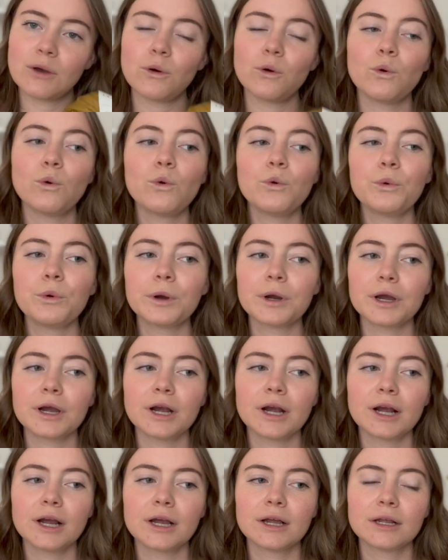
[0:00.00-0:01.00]

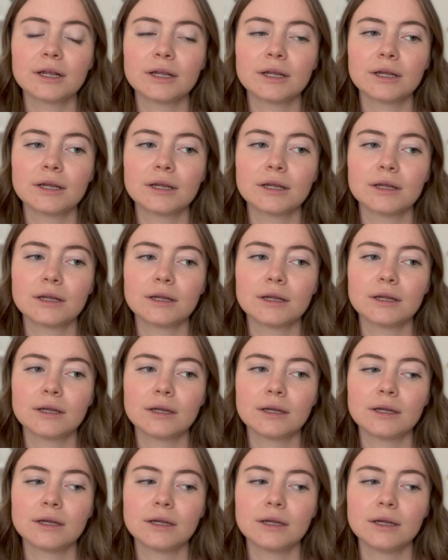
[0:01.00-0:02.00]
or
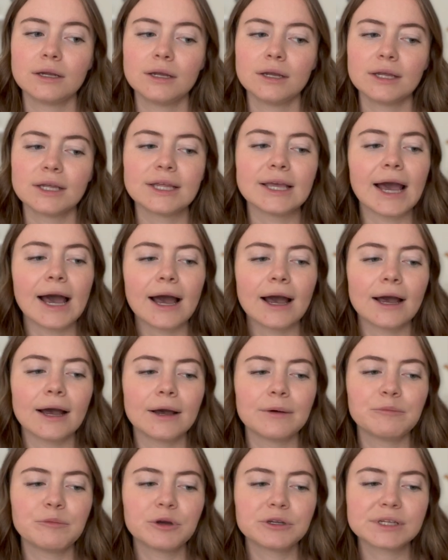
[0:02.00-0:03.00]
yeah,
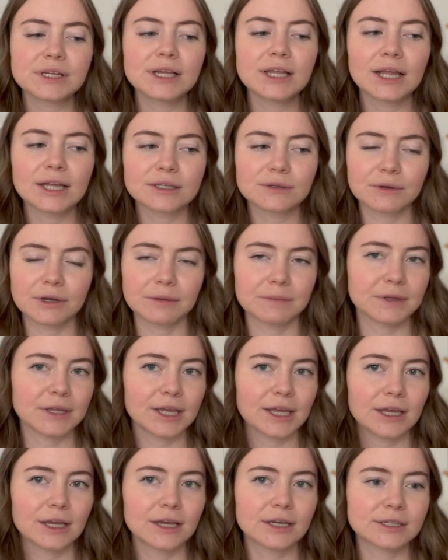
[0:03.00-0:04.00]
mostly that's what I'm
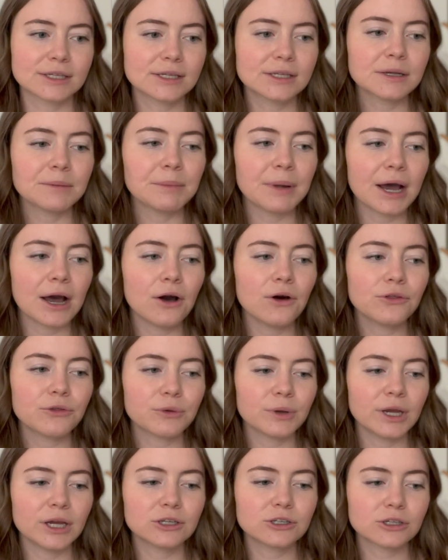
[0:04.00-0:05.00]
thinking because it's about
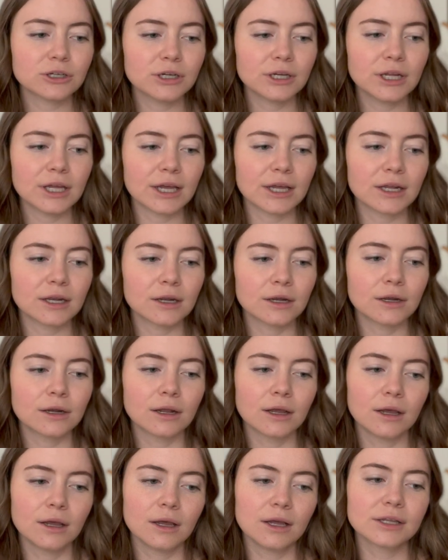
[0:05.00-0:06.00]
300 and
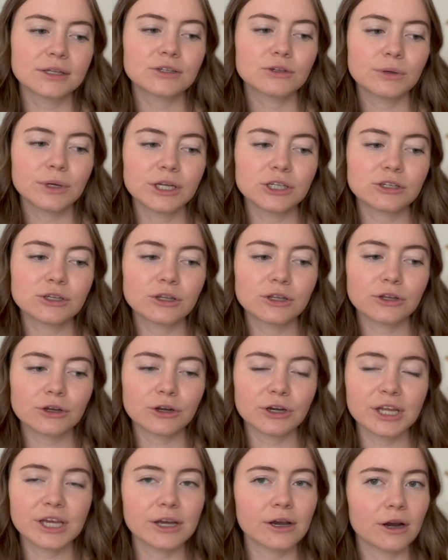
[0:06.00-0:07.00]
it's
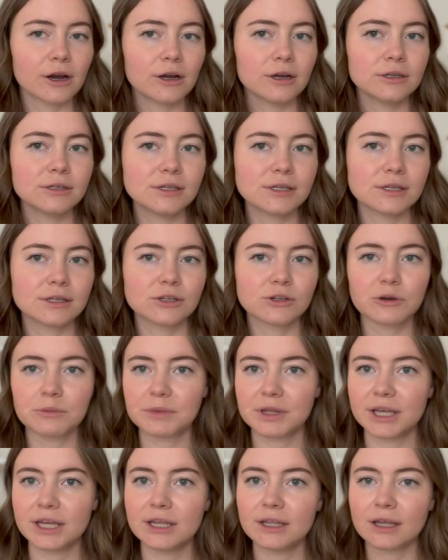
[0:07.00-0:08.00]
330 yards. And so I'm
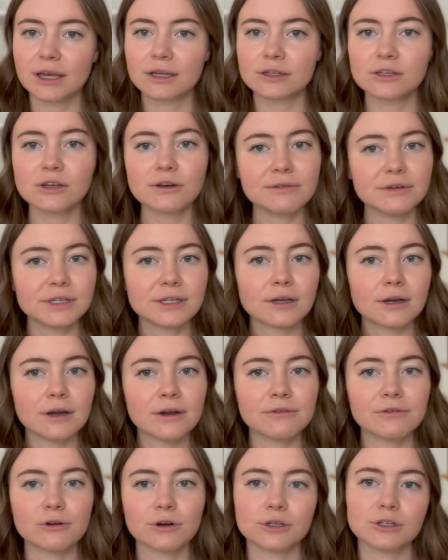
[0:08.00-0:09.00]
thinking like a Sophie
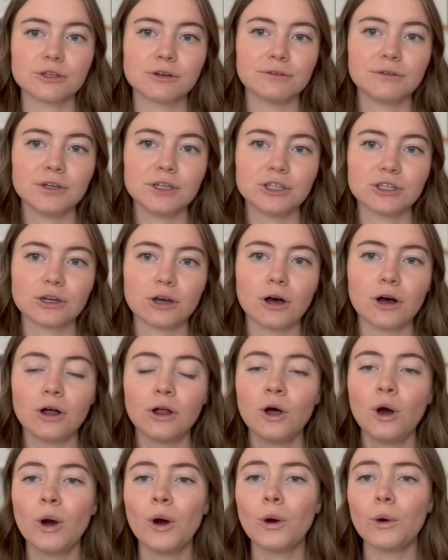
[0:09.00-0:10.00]
scarf or a Sophie
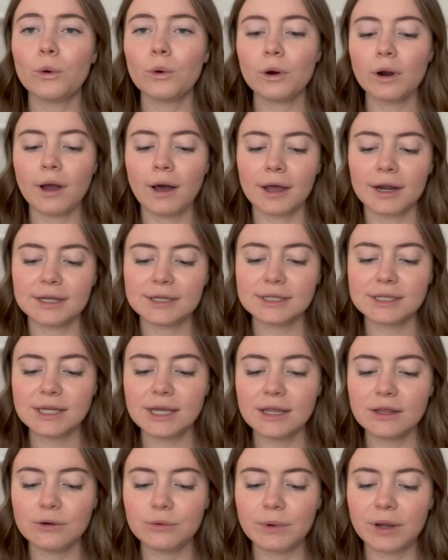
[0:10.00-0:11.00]
shawl, or
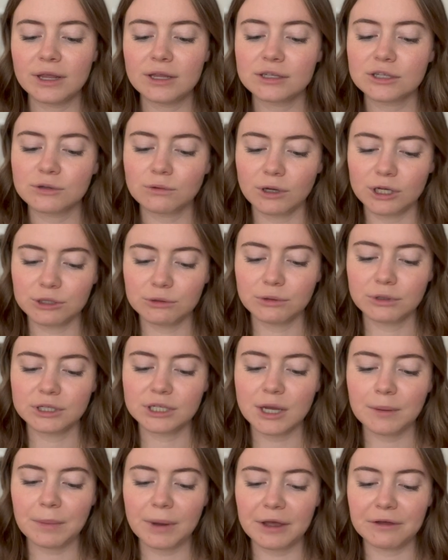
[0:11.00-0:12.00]
honestly, the way the swatch worked
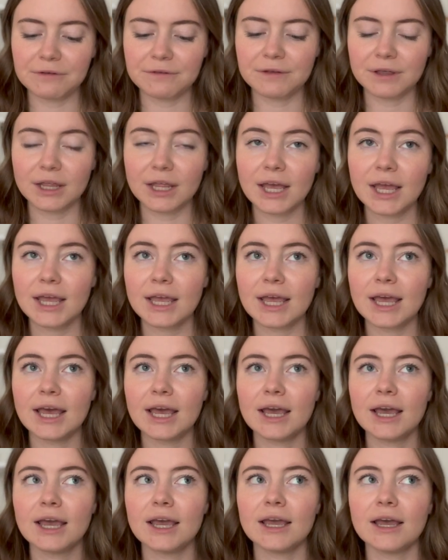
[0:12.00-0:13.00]
up, I feel like
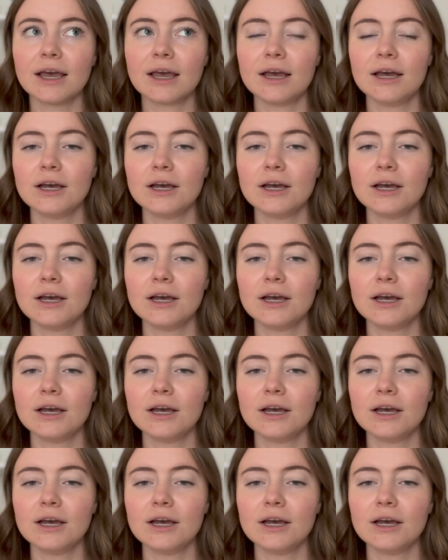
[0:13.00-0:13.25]
a,